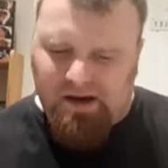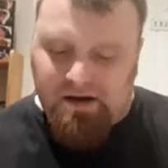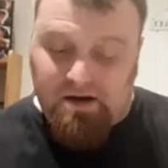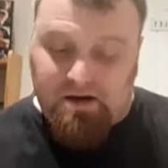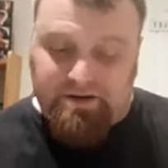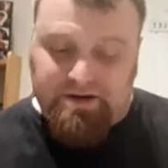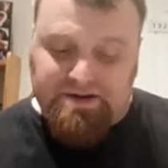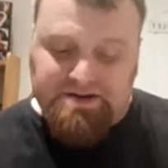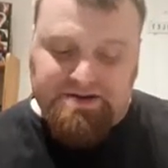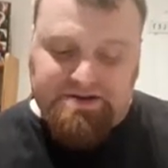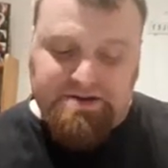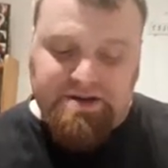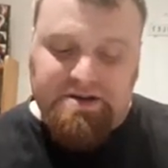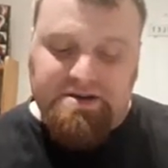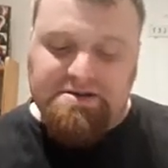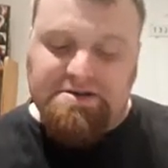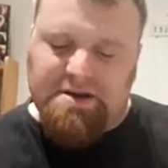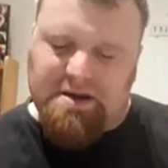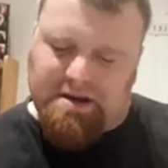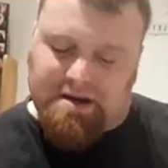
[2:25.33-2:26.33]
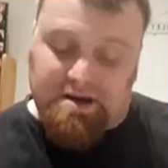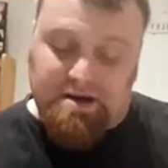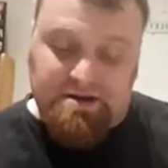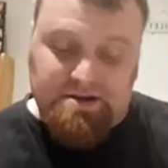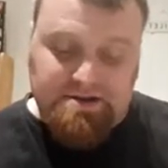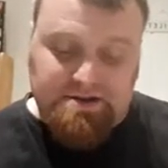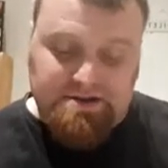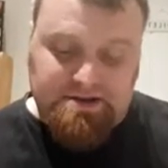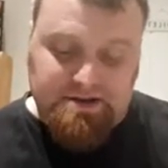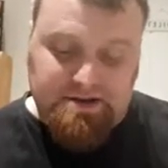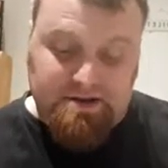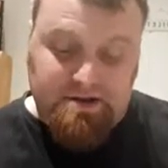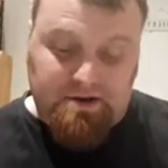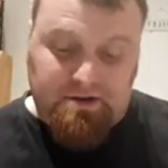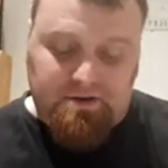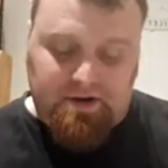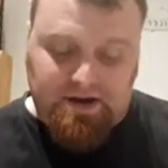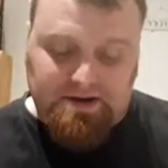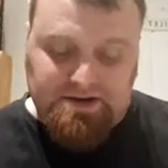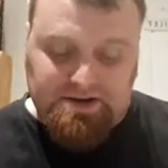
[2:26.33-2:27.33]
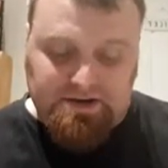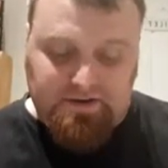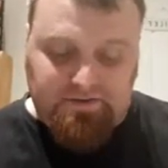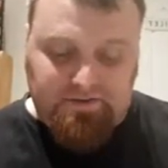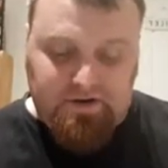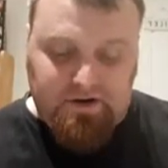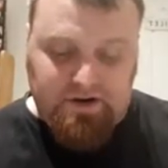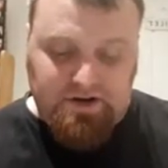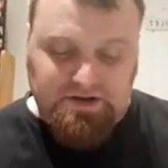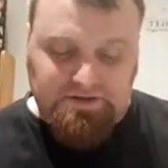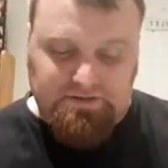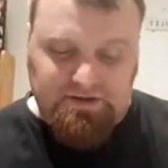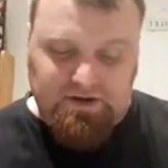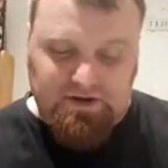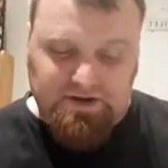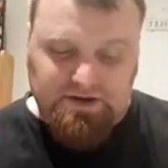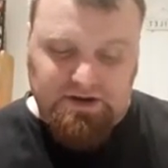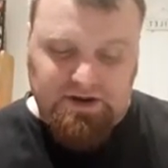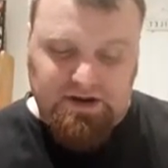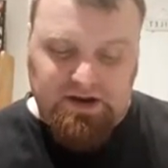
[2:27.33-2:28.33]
On a 6, it crashed in a fire explosion,